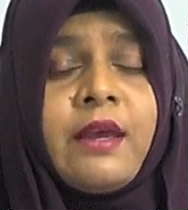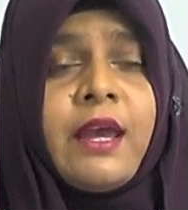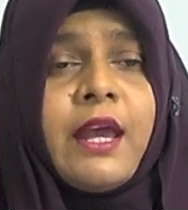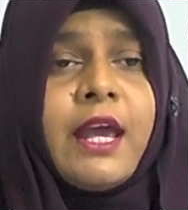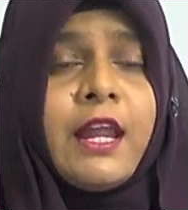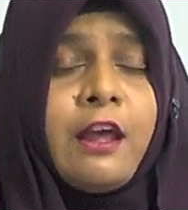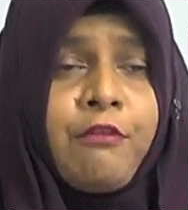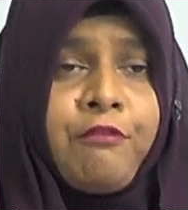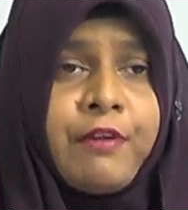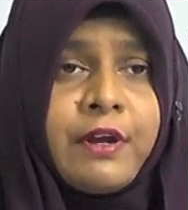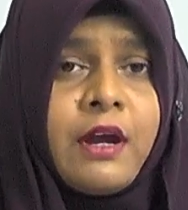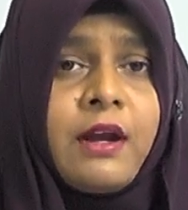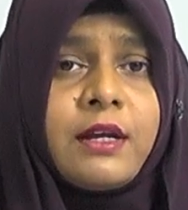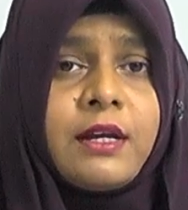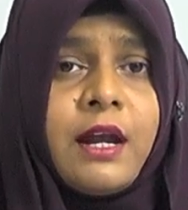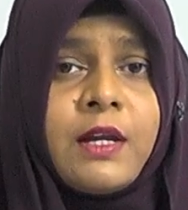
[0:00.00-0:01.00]
in
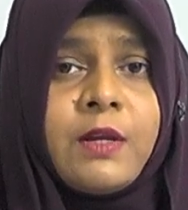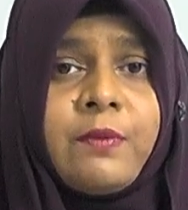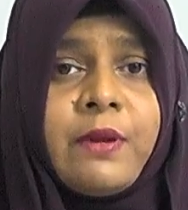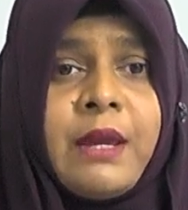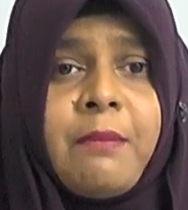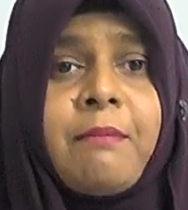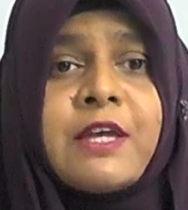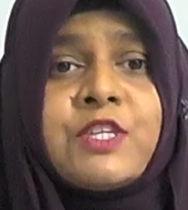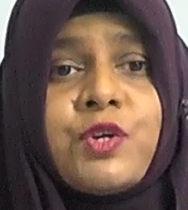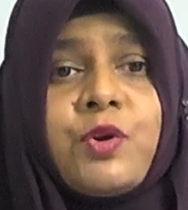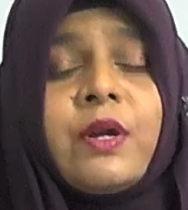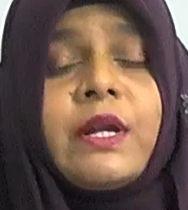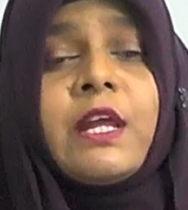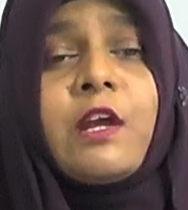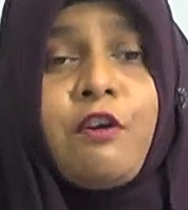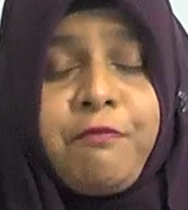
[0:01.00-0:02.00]
African country,
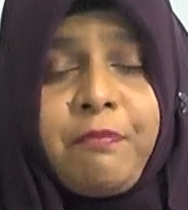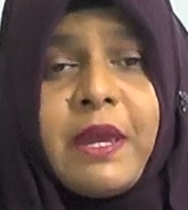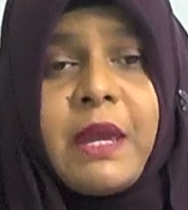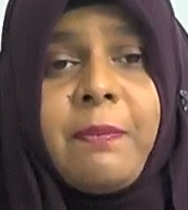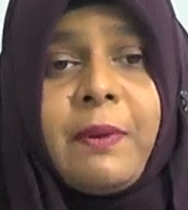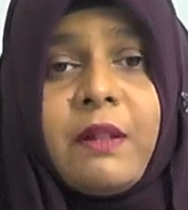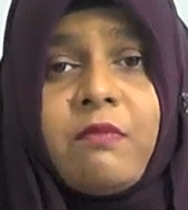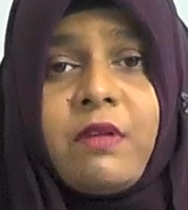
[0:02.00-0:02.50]
majority of people